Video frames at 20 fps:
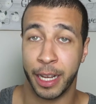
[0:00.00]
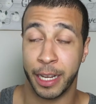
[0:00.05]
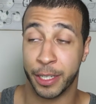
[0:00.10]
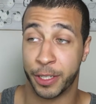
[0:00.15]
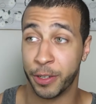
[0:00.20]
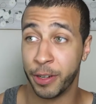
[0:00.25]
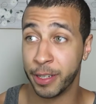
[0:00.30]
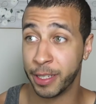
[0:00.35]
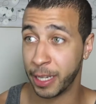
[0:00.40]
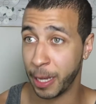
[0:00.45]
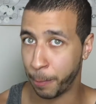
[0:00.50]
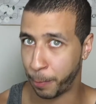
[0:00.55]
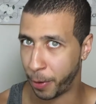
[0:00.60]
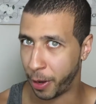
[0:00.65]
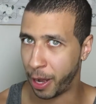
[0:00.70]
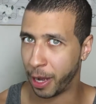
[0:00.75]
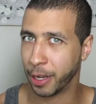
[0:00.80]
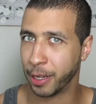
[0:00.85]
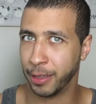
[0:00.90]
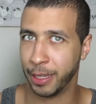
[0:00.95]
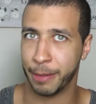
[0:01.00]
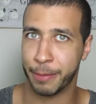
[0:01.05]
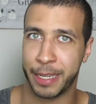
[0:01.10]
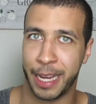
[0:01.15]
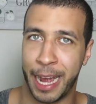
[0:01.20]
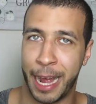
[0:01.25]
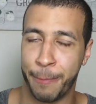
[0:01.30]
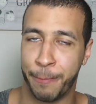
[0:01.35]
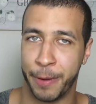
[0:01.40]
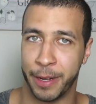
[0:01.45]
as soon as the apocalypse
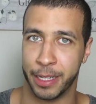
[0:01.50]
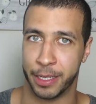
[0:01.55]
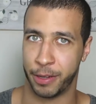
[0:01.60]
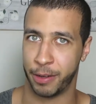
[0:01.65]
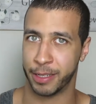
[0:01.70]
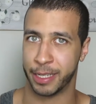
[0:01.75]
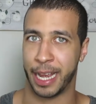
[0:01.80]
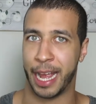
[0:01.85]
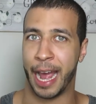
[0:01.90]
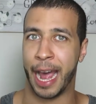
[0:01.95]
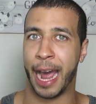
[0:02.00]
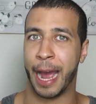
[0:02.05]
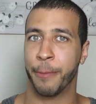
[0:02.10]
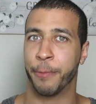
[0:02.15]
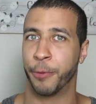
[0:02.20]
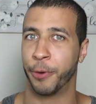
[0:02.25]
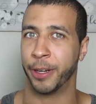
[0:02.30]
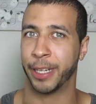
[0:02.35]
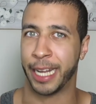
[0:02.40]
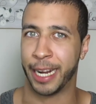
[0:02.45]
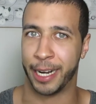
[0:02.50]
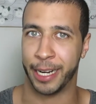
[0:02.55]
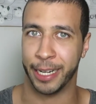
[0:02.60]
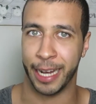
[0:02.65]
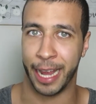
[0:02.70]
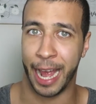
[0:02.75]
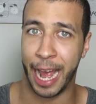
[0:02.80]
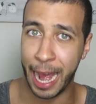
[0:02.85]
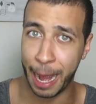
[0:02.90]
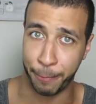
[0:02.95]
happened, as soon as the ad
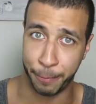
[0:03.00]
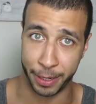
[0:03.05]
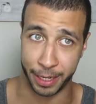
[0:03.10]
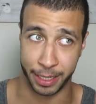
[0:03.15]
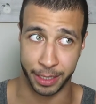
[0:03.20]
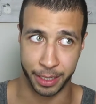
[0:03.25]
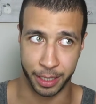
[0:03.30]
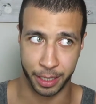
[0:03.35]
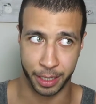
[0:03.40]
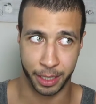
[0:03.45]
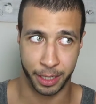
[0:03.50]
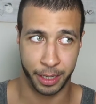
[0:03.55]
boycott happened,